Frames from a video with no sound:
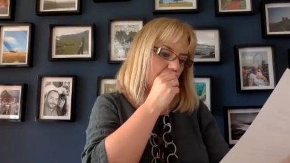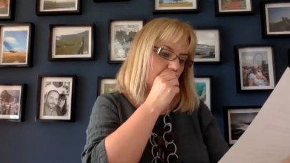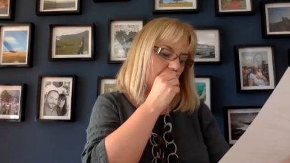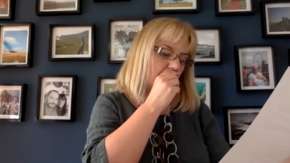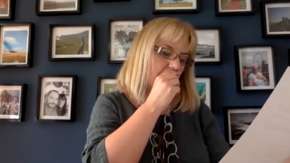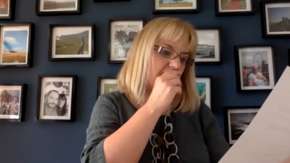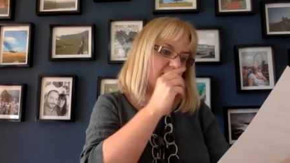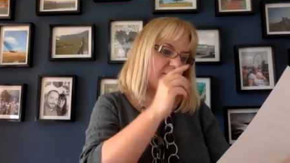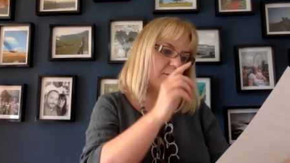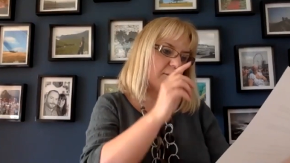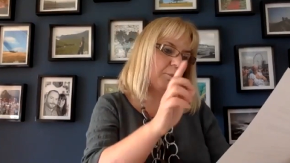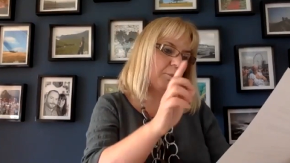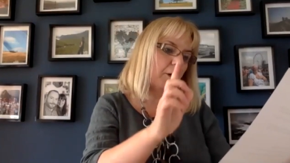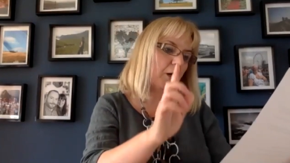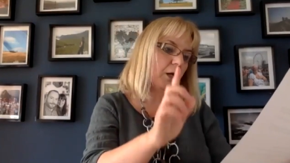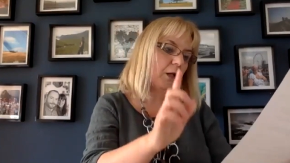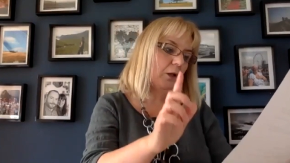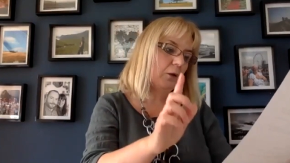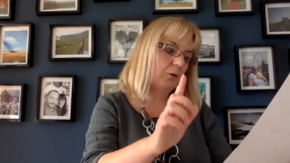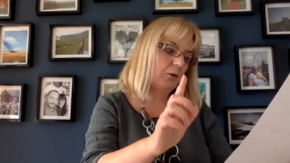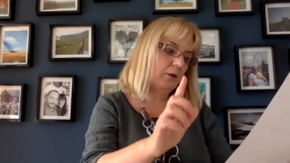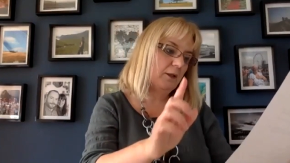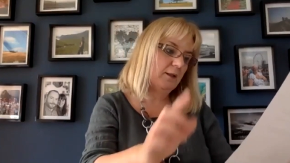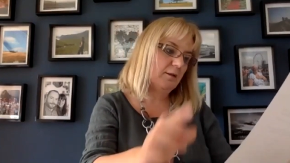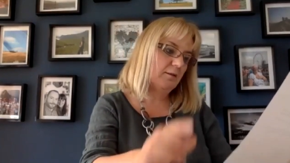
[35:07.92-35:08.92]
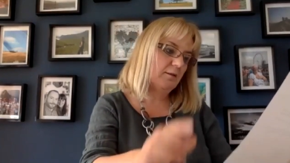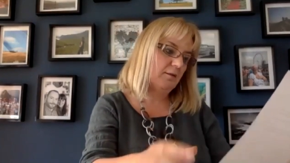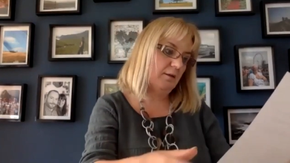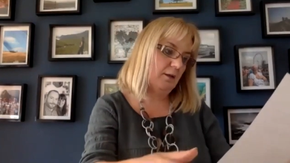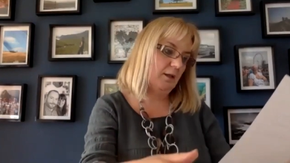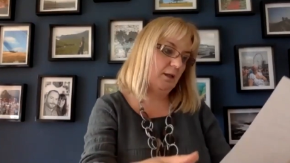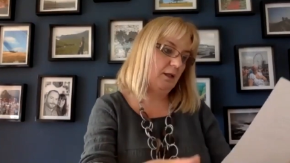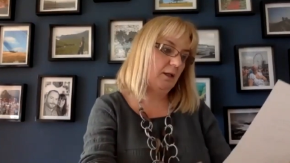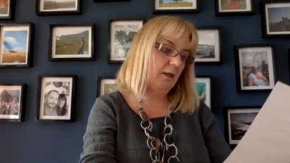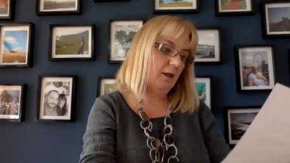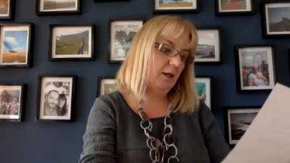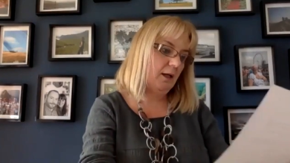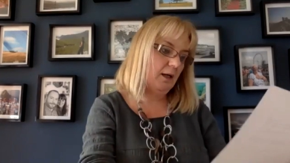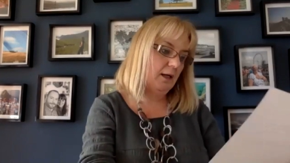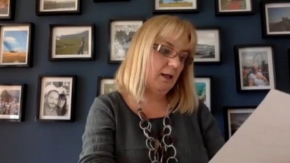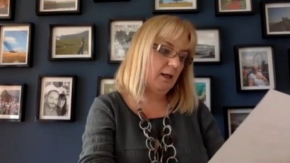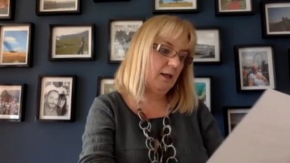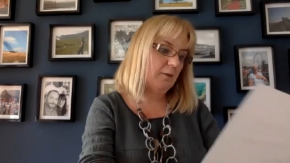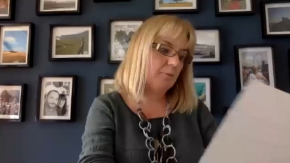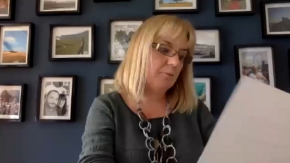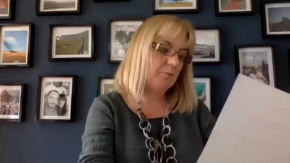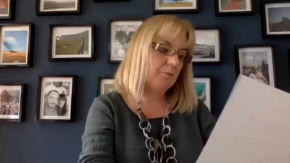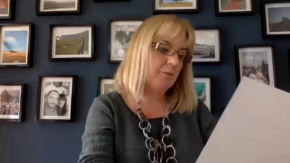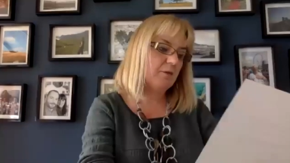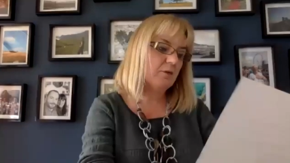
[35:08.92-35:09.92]
it's about loyalty.
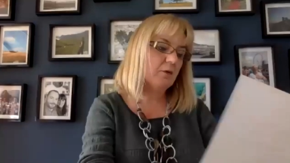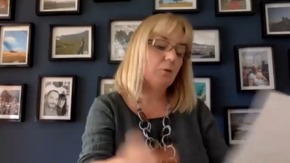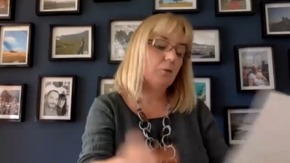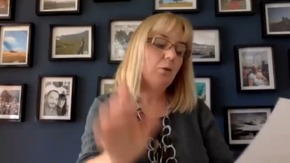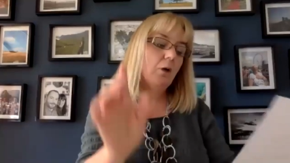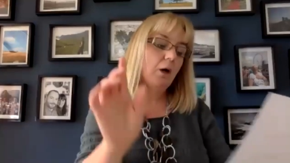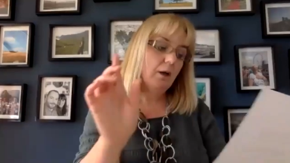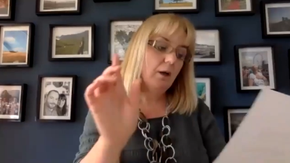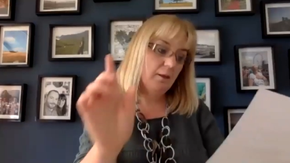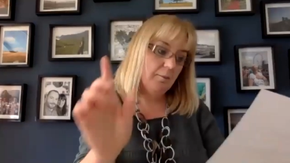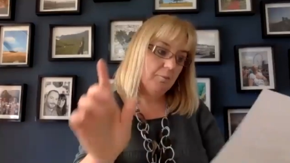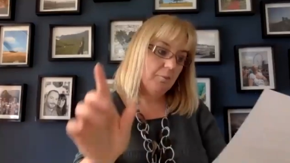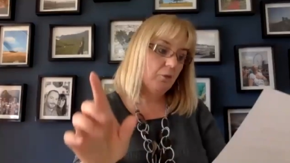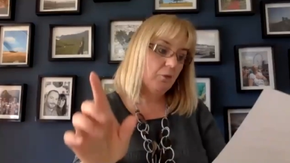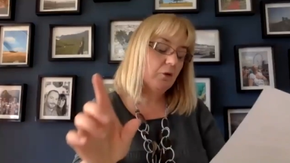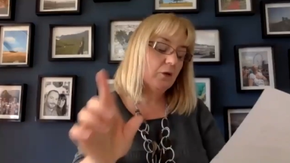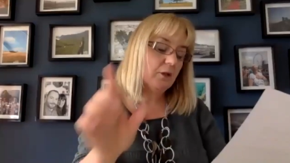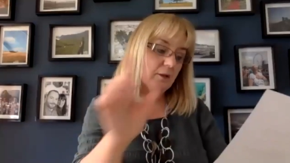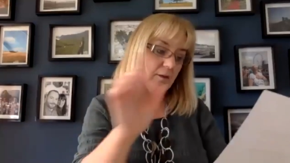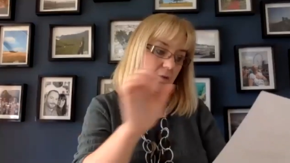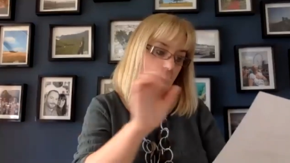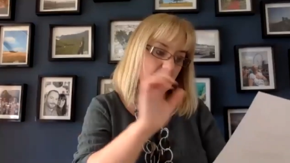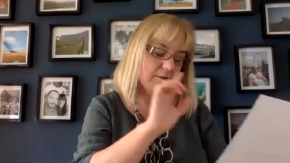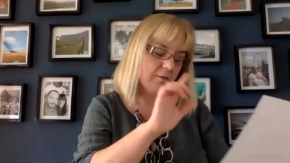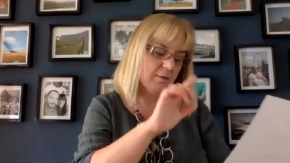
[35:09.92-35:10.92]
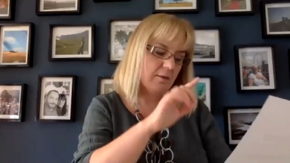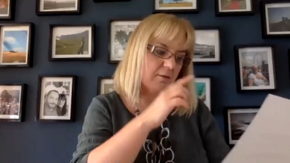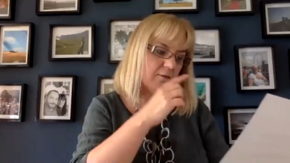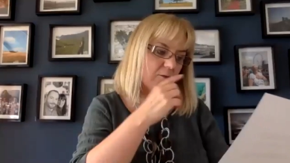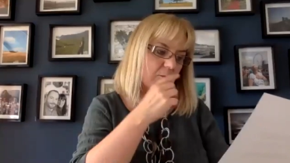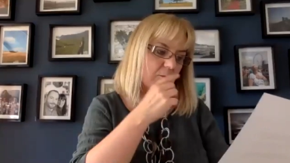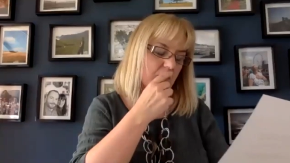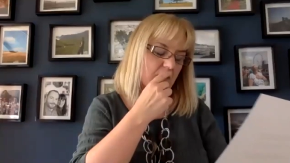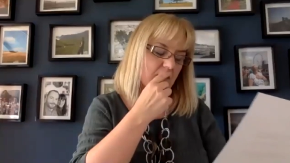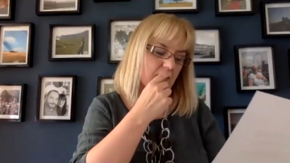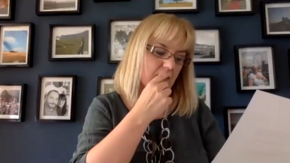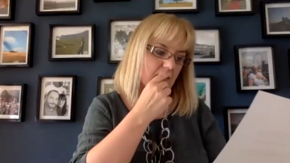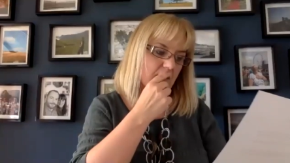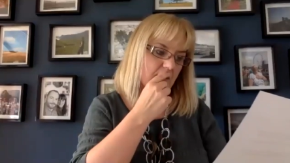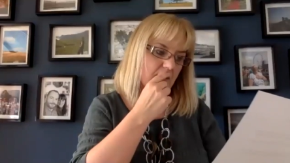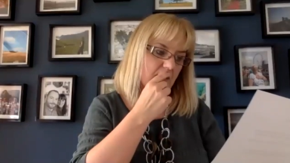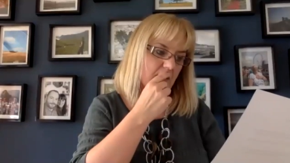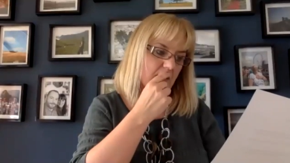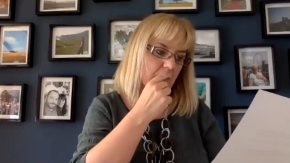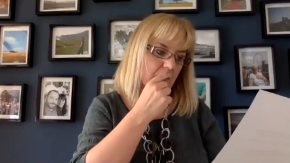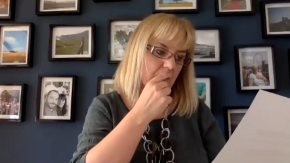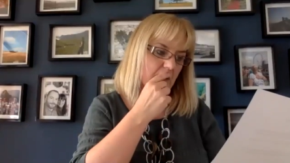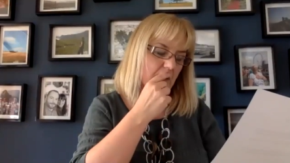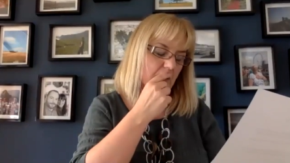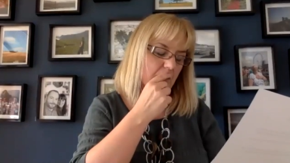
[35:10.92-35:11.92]
So how important, this was
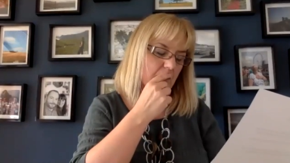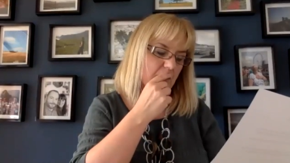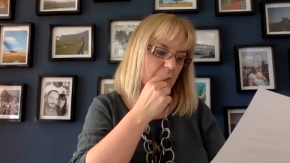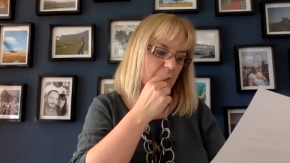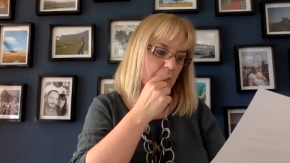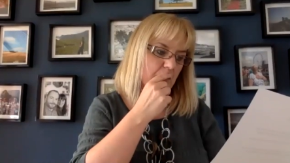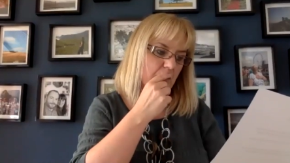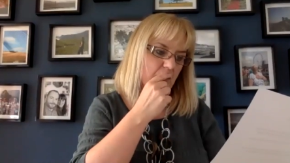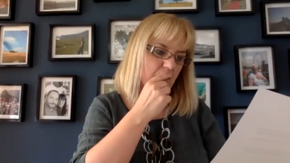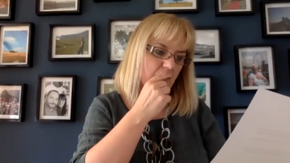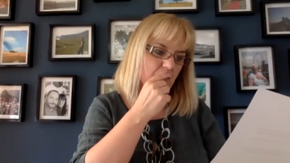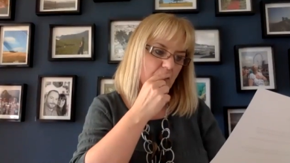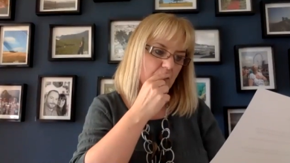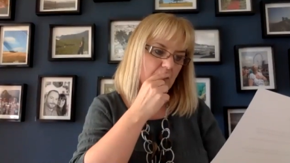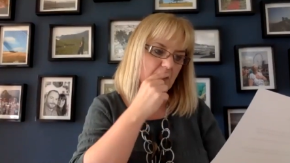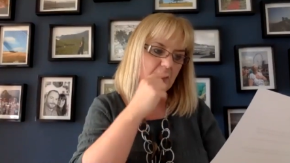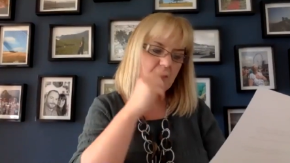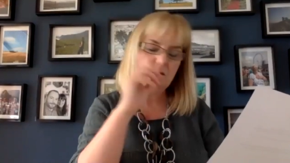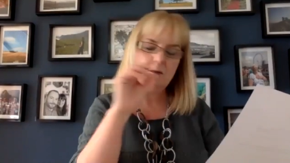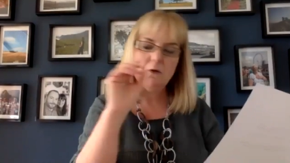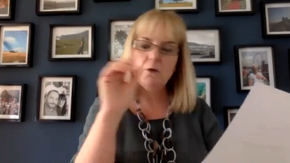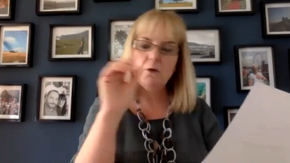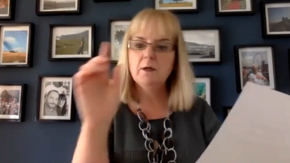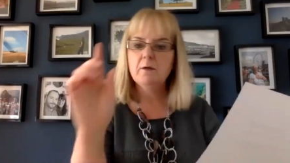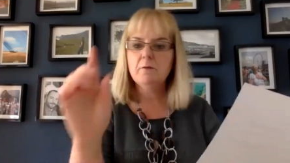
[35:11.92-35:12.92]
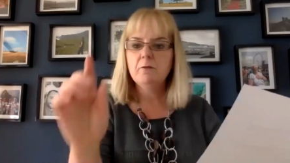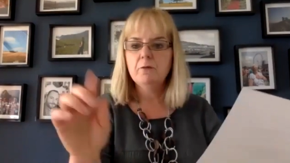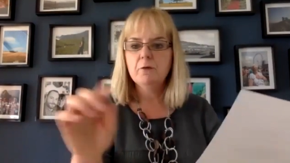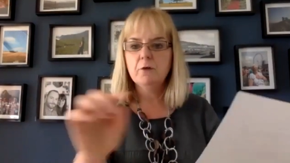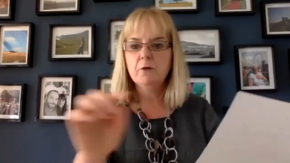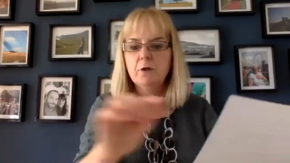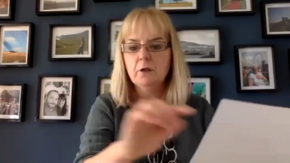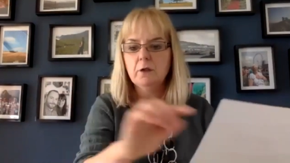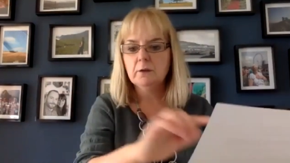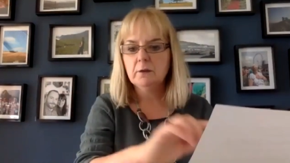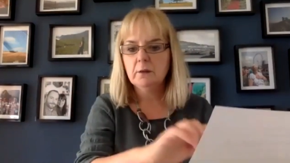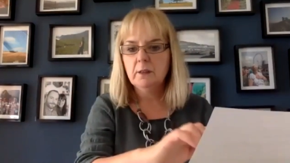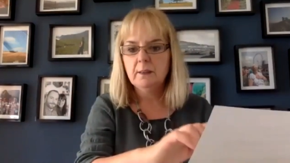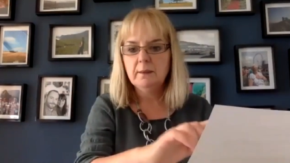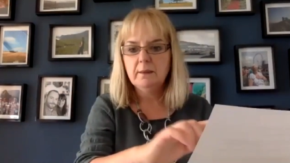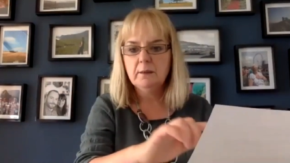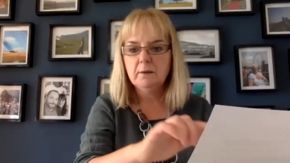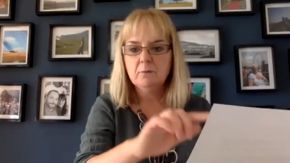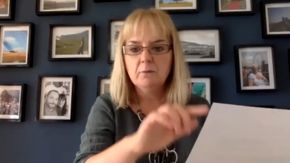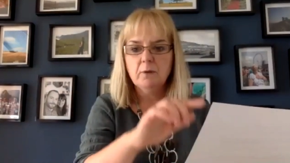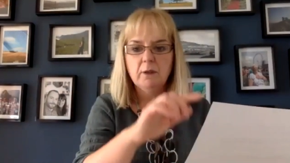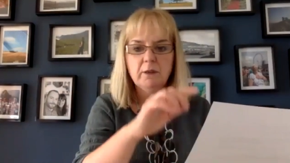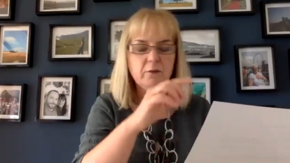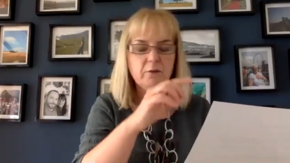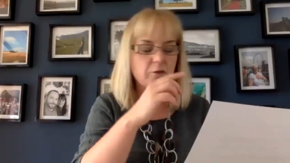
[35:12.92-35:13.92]
something that was put to me, sorry, I've forgotten, I
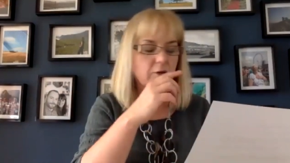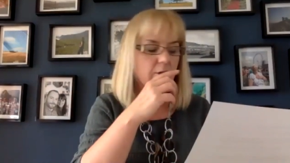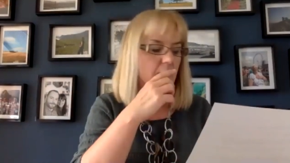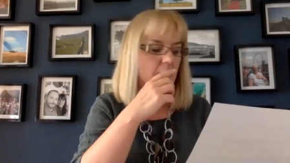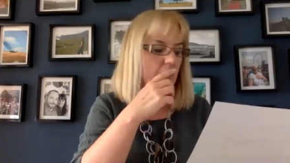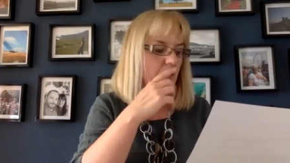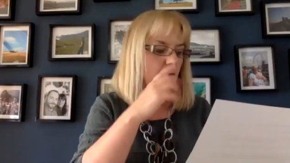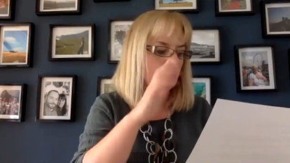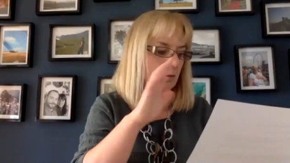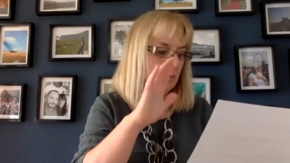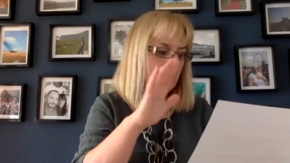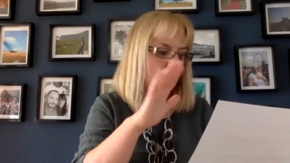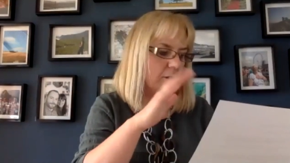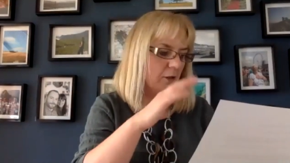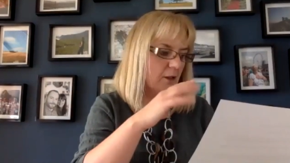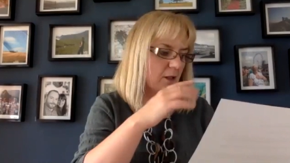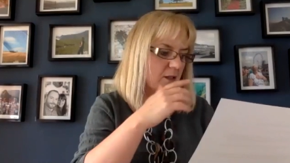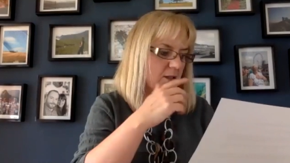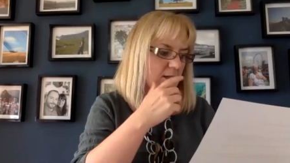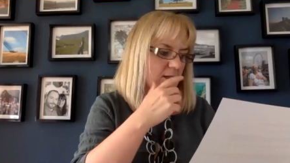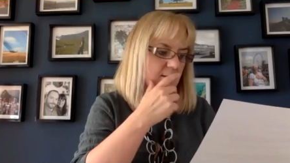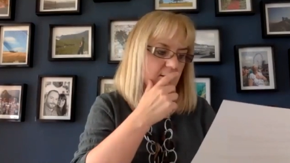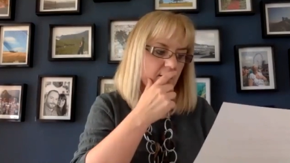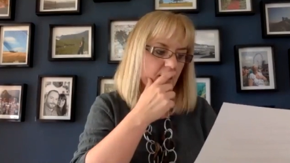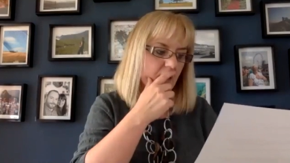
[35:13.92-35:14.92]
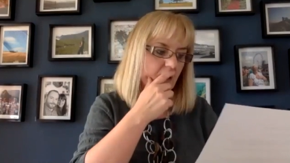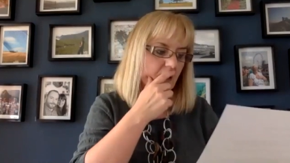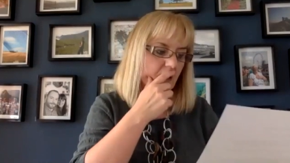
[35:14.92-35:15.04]
didn't write down who, apologies.